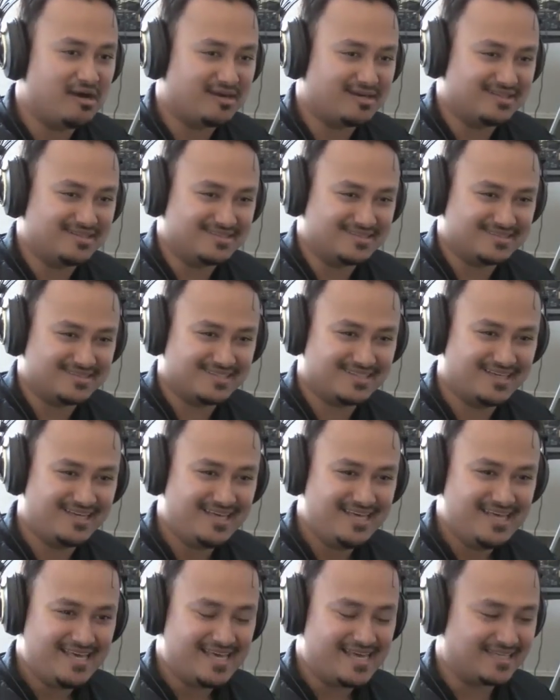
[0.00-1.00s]
mind.
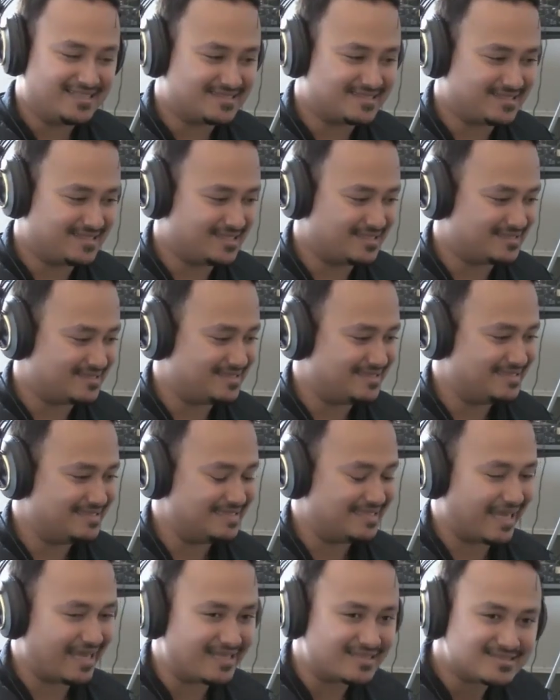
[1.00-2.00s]
It's yeah. this
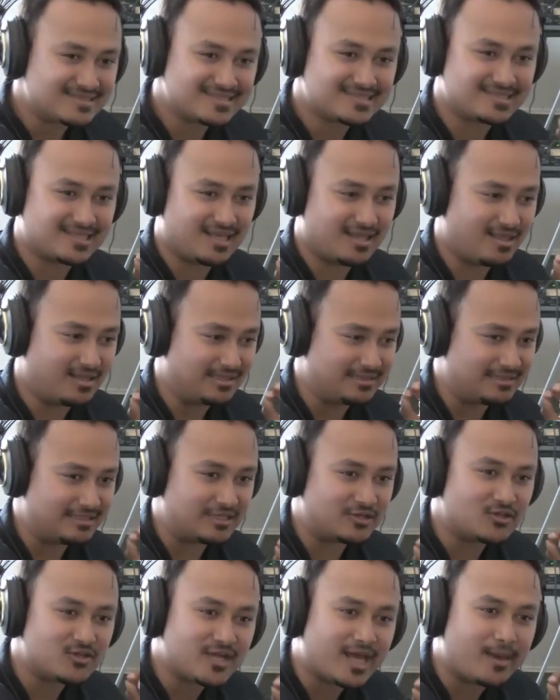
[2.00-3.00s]
dense
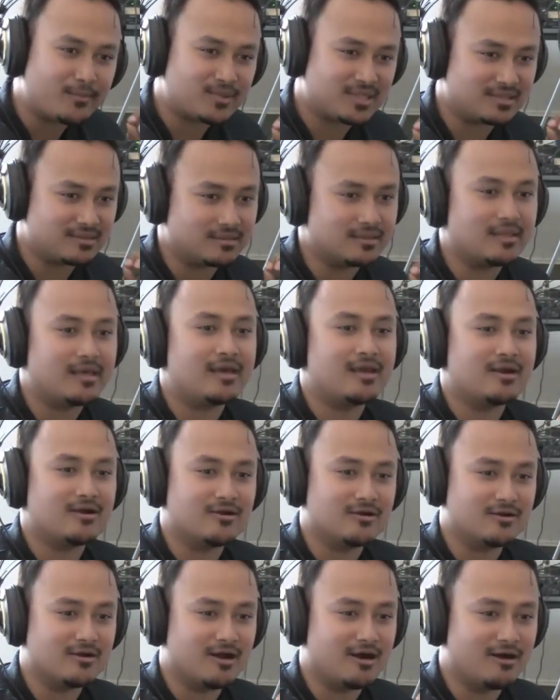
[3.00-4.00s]
dinner napkin
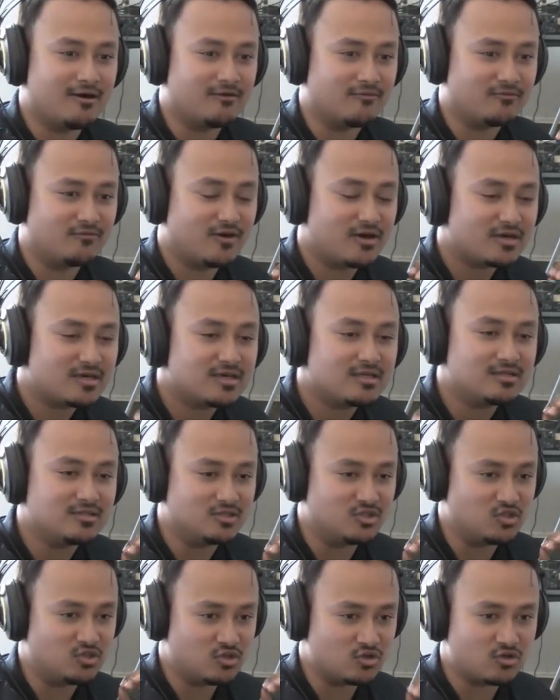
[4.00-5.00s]
layer of
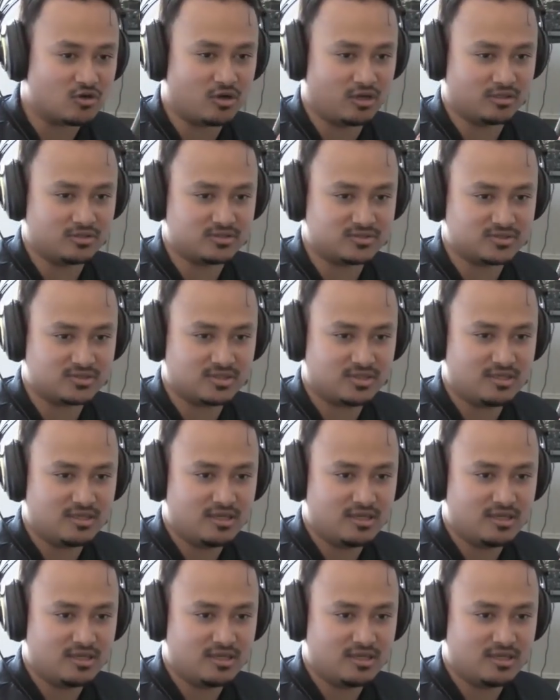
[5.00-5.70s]
fucking neurons.